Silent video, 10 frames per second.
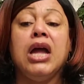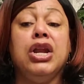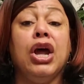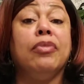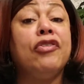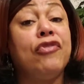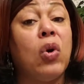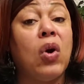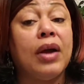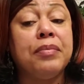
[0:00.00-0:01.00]
Number
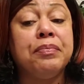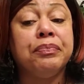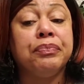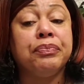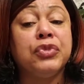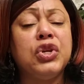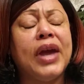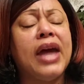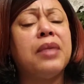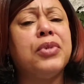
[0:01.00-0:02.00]
4, you
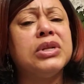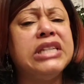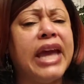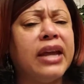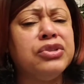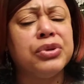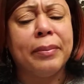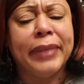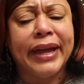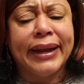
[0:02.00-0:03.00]
got to protect your
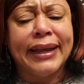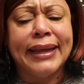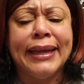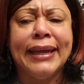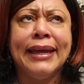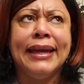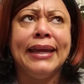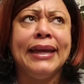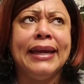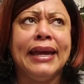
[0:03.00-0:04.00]
money
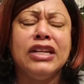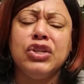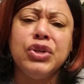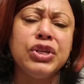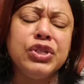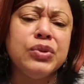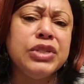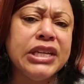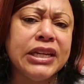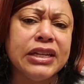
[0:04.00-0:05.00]
and do your due
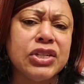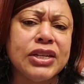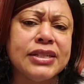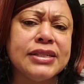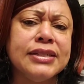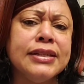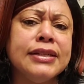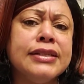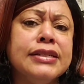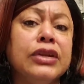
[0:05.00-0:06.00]
diligence
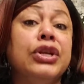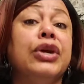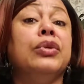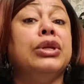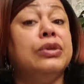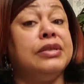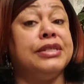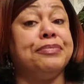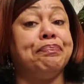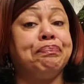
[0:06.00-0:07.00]
so you don't lose
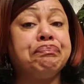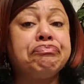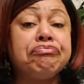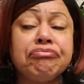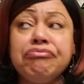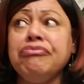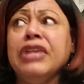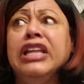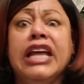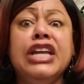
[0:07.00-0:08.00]
it.
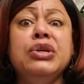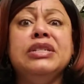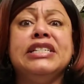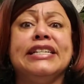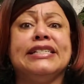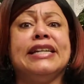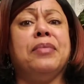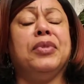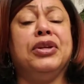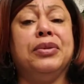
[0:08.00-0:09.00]
They use an
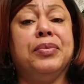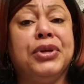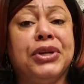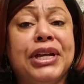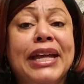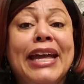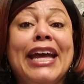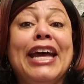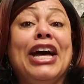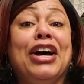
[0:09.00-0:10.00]
example in the book
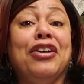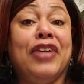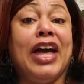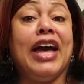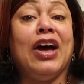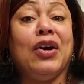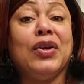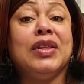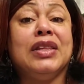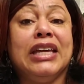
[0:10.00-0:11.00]
of how
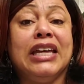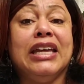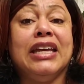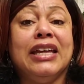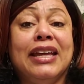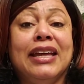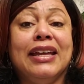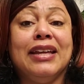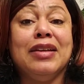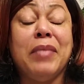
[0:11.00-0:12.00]
the
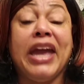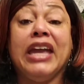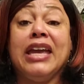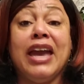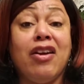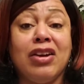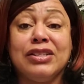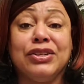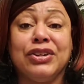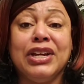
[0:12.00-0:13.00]
main
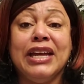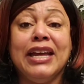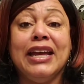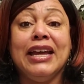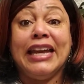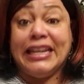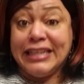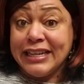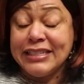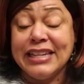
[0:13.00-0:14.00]
character, he
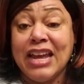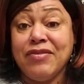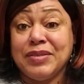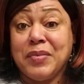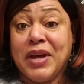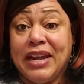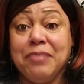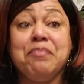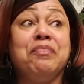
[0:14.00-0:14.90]
did save his money